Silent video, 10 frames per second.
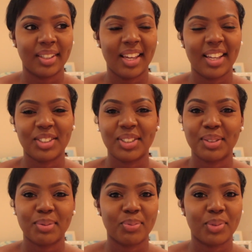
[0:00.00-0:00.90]
Yeah,
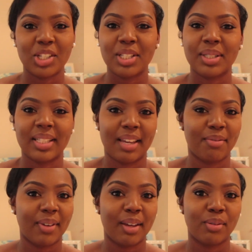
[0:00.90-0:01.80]
just stay
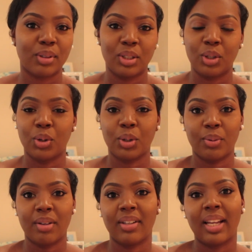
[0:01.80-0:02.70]
faithful to God,
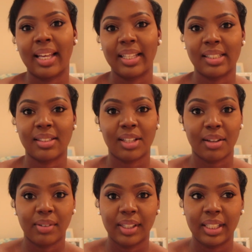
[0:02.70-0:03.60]
whether that is
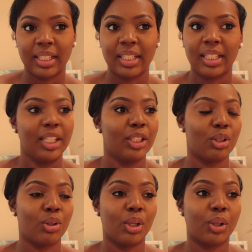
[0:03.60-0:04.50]
serving
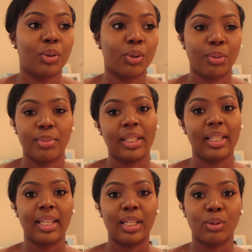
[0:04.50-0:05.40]
in your local
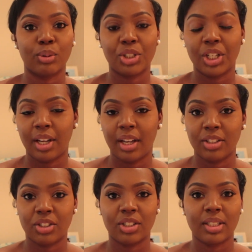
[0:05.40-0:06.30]
community or
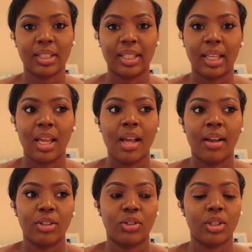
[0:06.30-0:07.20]
church. Just
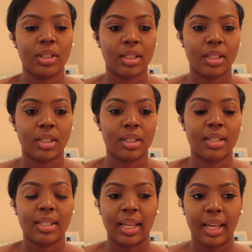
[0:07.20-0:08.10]

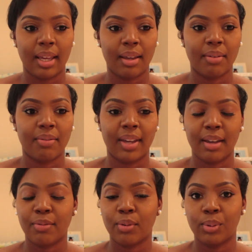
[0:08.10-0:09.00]
stay
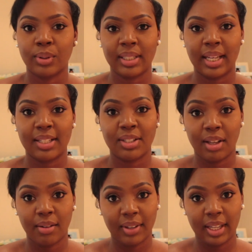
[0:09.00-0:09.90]
faithful, stay
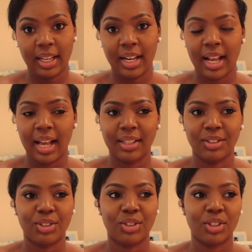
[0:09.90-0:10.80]
serving,
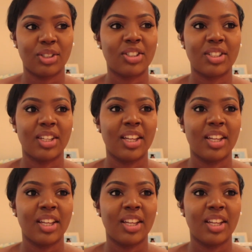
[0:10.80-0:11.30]
and just